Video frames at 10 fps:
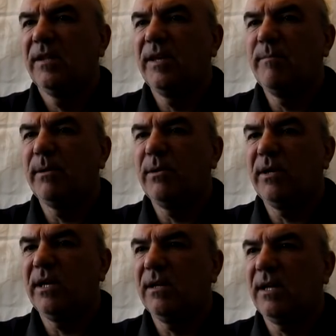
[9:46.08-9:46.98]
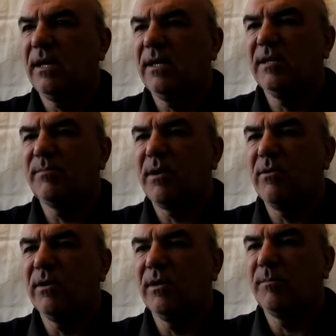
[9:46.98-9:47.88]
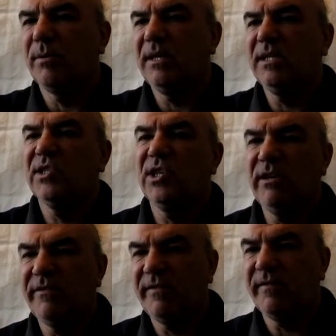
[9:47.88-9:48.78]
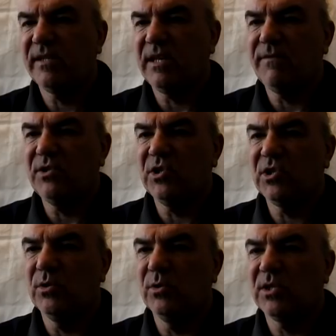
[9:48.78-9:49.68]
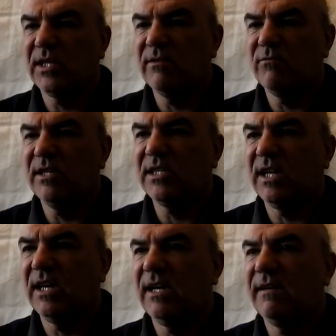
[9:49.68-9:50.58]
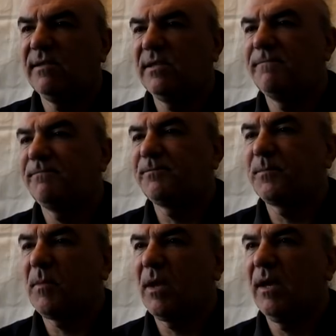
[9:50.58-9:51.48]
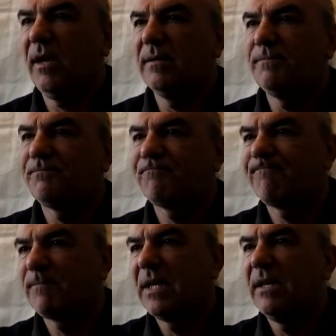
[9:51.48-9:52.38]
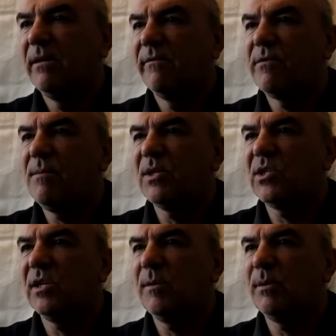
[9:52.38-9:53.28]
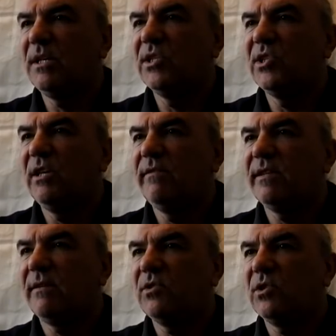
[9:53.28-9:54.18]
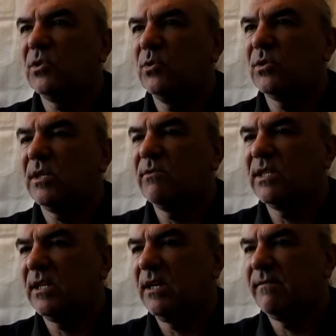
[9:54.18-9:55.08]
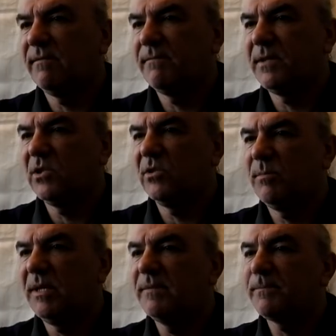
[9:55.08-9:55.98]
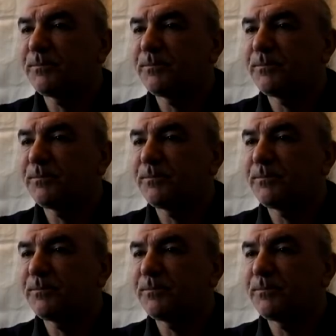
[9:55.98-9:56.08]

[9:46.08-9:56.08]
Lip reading: Thin blue knot line is broken. Police chief savages courts that risk lives. Yeah. Freemasonic police chief savages courts that risk lives. That should be.